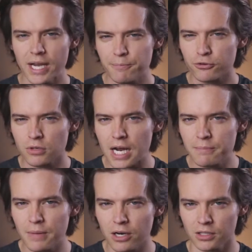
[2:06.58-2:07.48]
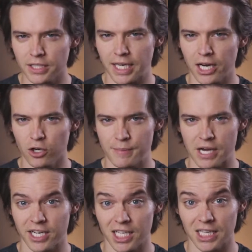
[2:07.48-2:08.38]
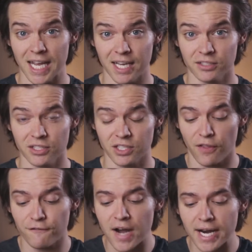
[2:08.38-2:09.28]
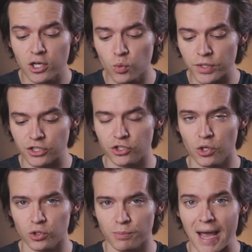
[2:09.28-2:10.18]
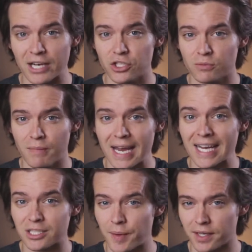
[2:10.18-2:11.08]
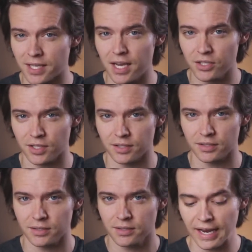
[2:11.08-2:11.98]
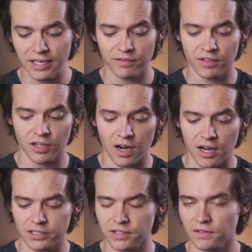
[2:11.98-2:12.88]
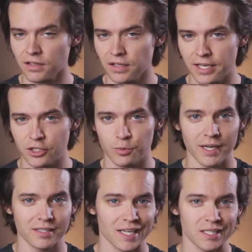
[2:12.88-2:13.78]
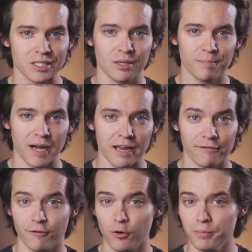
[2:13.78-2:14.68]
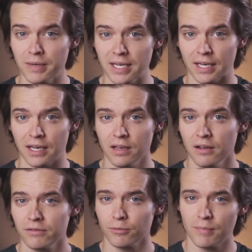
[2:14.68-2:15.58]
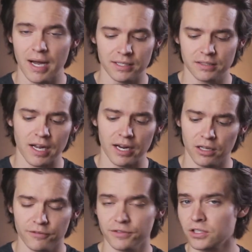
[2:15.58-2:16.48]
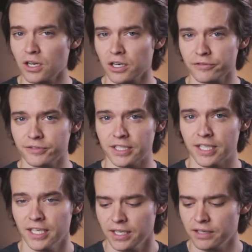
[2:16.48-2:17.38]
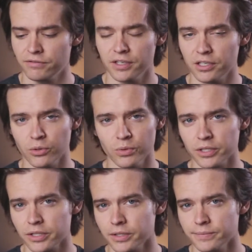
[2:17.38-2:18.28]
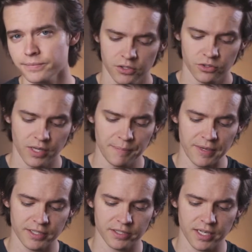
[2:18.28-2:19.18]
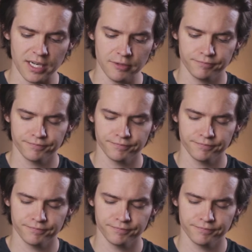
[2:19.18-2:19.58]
I primarily care about in a lens is if the final result matches my expectations, and if the cost of the lens makes sense to buy for me, for my style of photography and video work. So that being said,